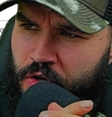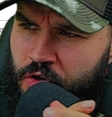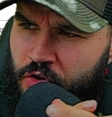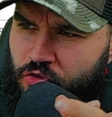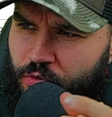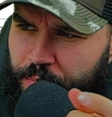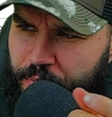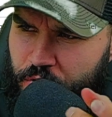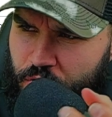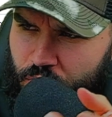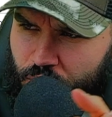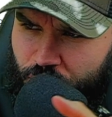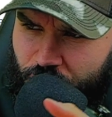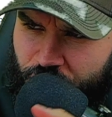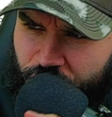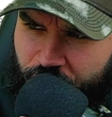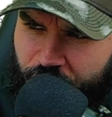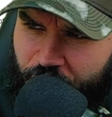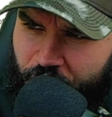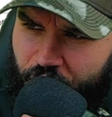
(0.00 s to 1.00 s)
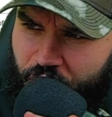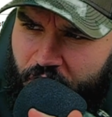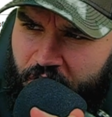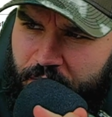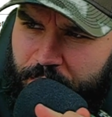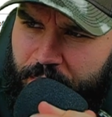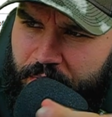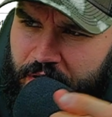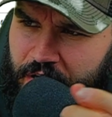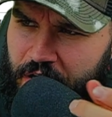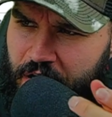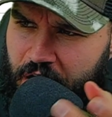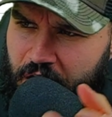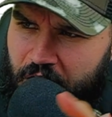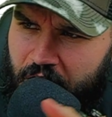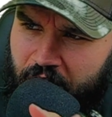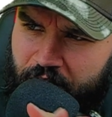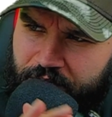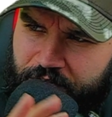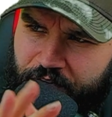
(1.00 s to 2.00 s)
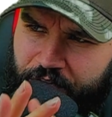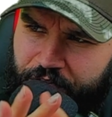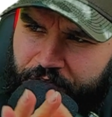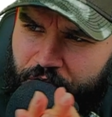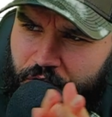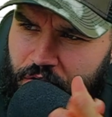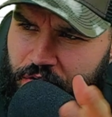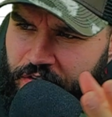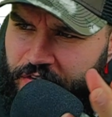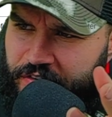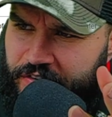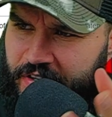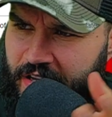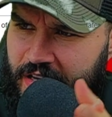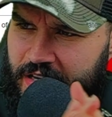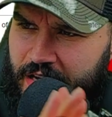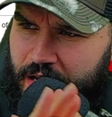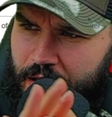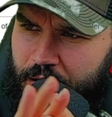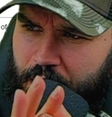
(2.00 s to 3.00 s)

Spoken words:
So, pursuant to the agreement, Ivan III sent